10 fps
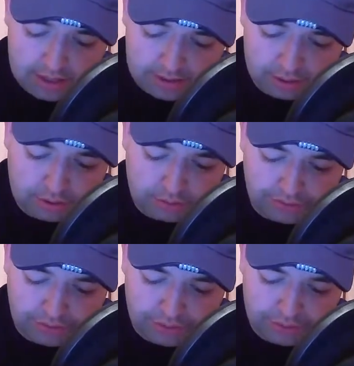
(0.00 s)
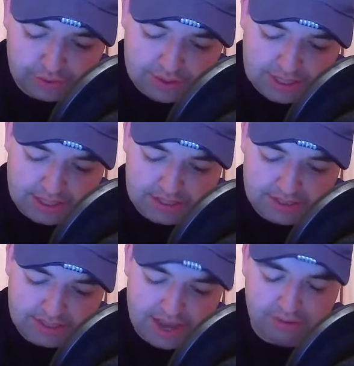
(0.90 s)
2, 4, 6,
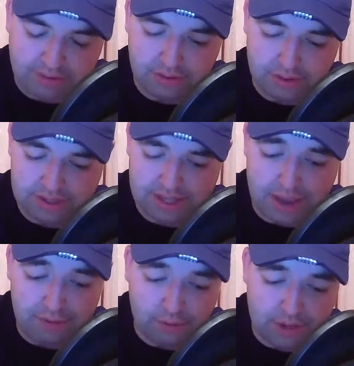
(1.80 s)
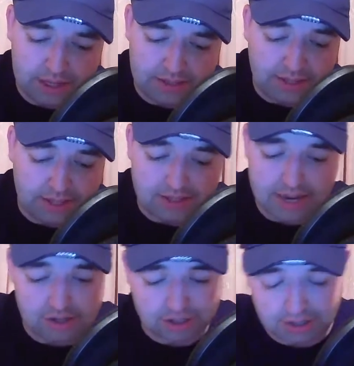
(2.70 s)
7 wins in
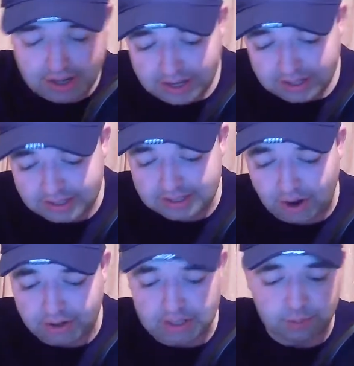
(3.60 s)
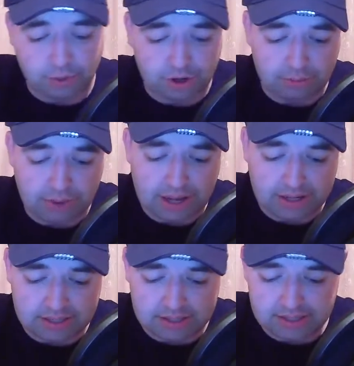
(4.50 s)
concession this horse has put up, and
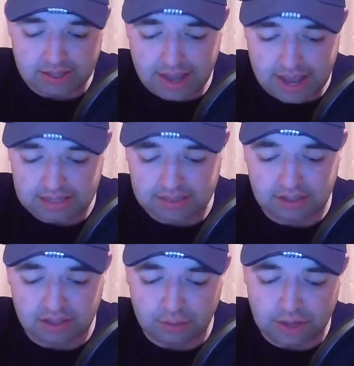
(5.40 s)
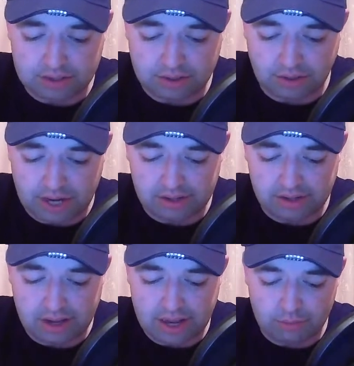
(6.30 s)
this Exit to the West could get
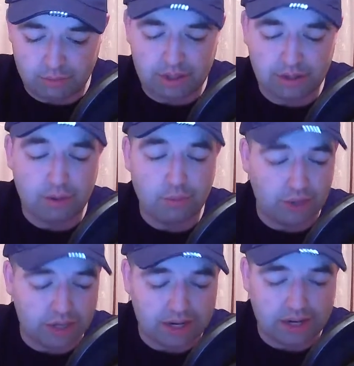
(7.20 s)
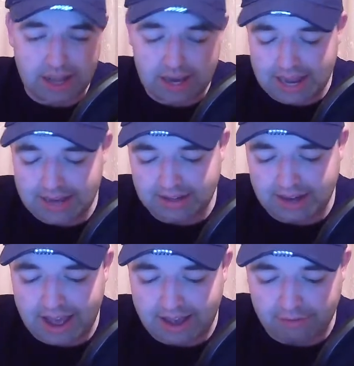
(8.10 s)
within a length and
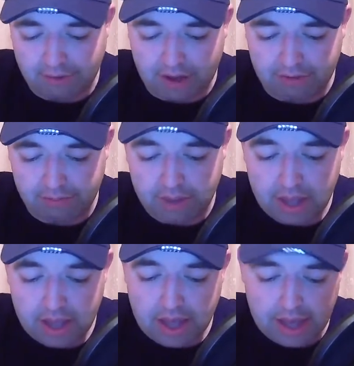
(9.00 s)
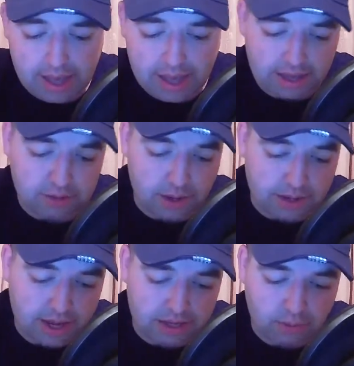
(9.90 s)
a half of him at
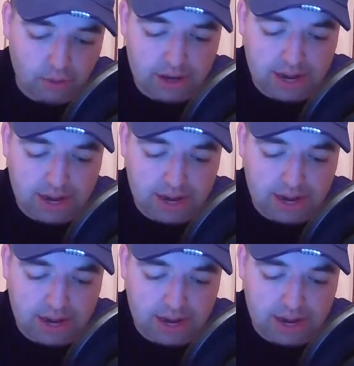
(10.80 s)
28-1